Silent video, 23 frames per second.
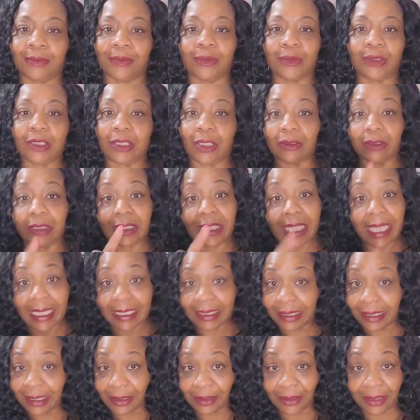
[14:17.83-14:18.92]
So
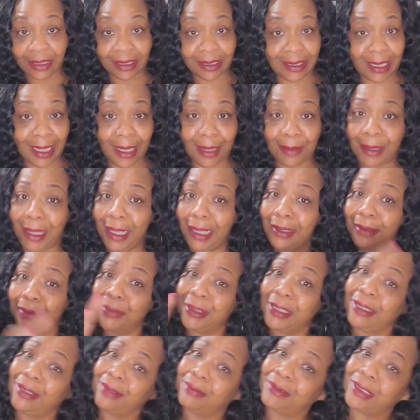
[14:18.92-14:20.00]
next year, this time, I could
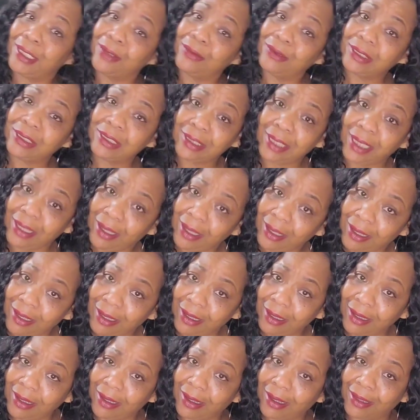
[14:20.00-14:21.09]
be up there with
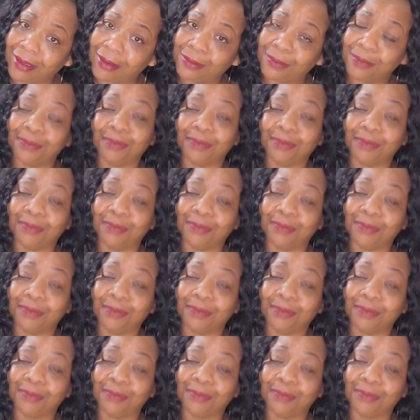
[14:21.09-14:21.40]
y'all.